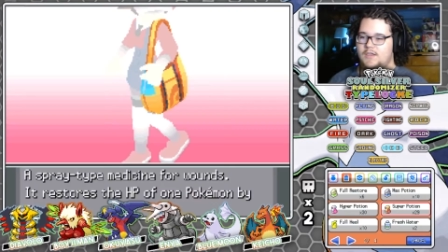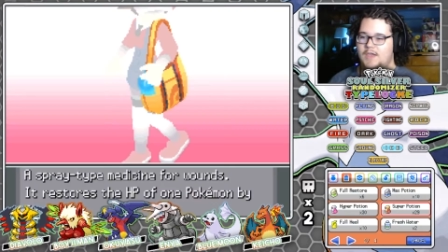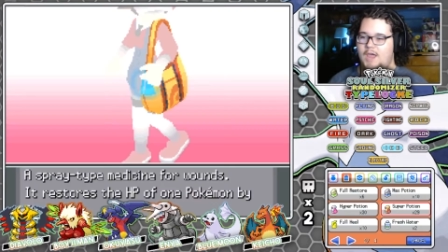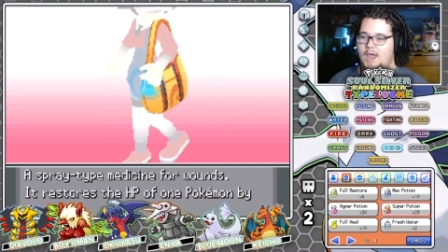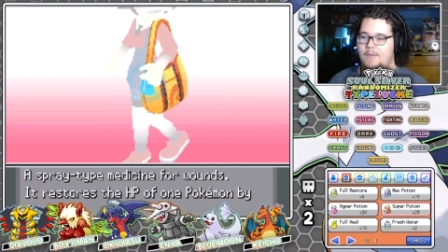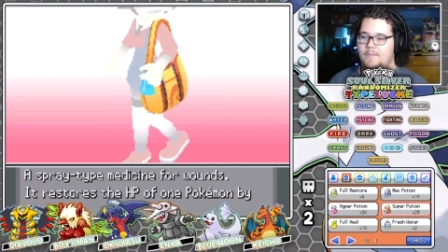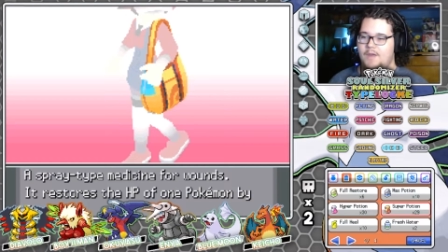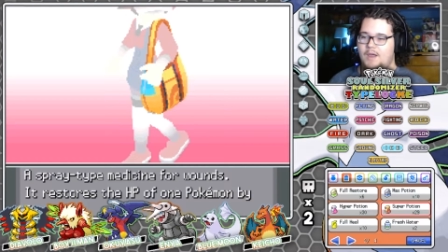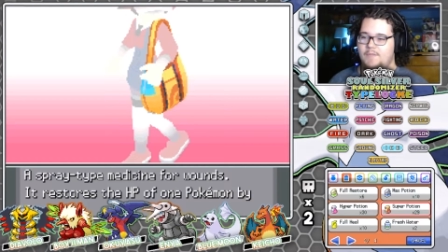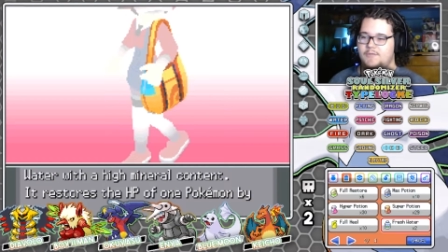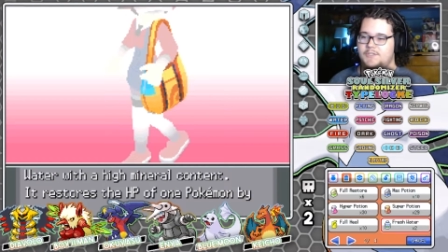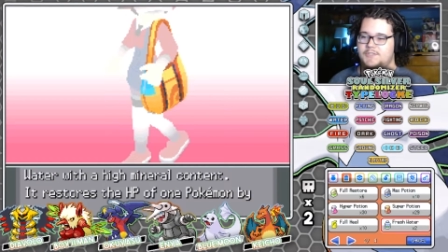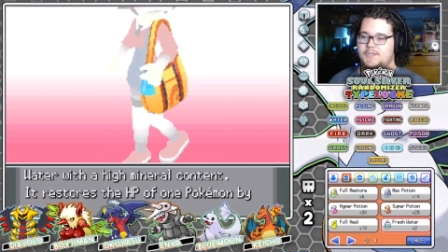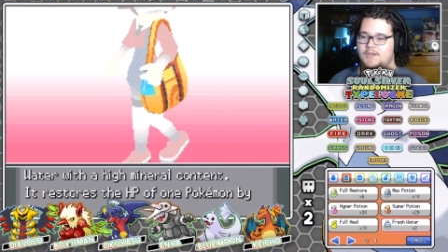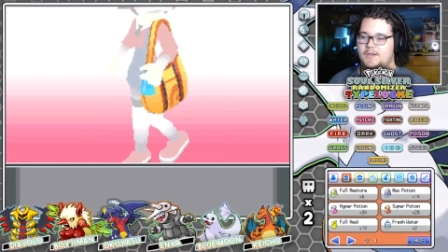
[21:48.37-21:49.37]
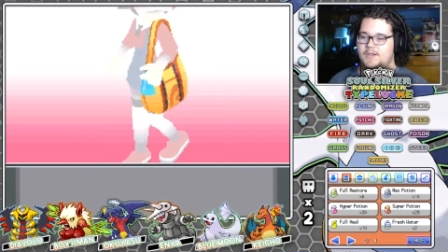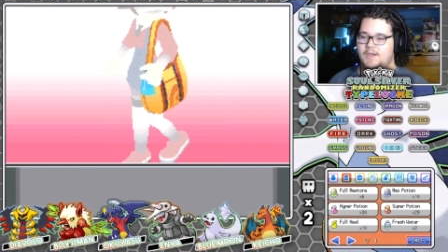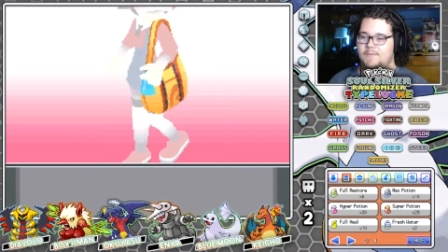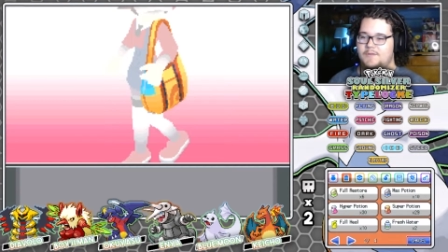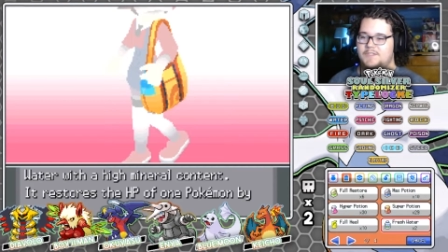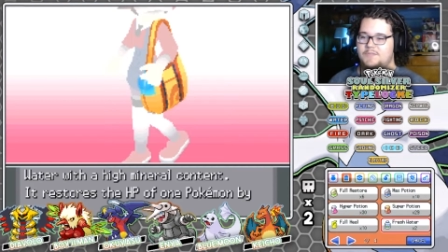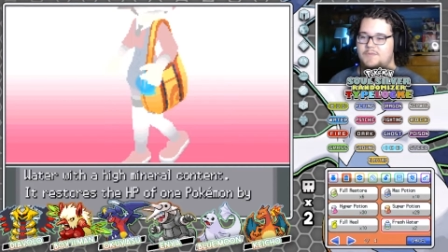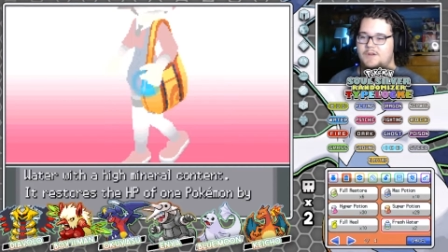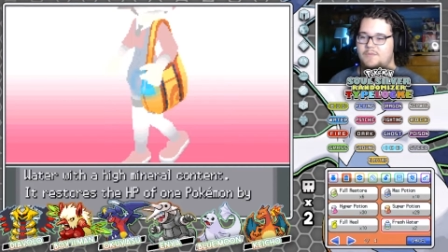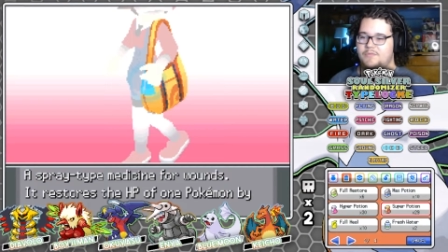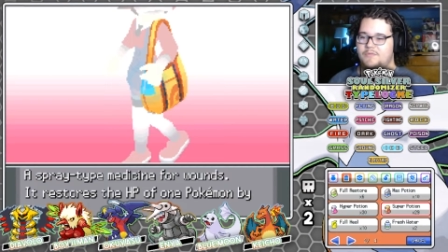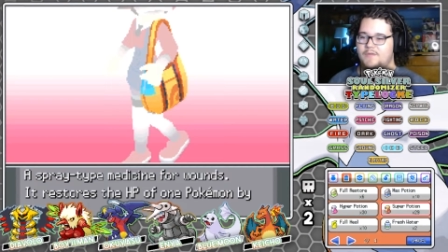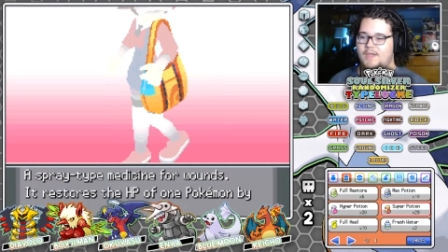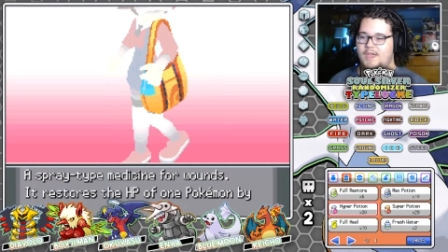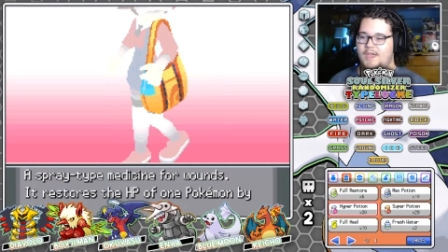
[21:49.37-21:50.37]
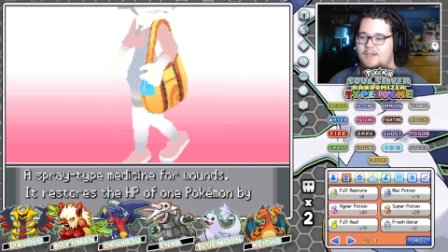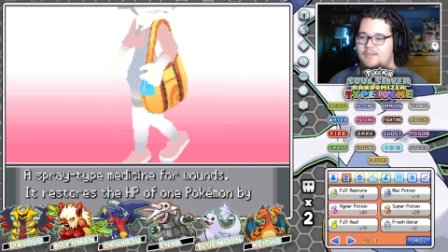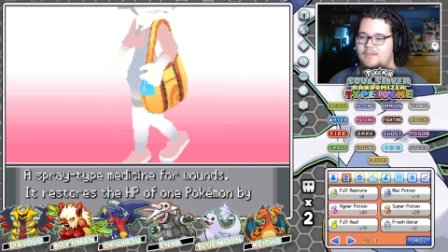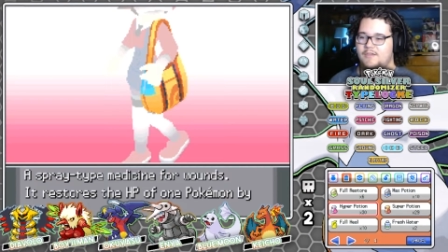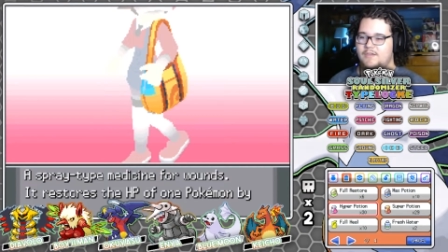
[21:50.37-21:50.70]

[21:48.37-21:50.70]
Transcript: I'm gonna speed up through Agatha.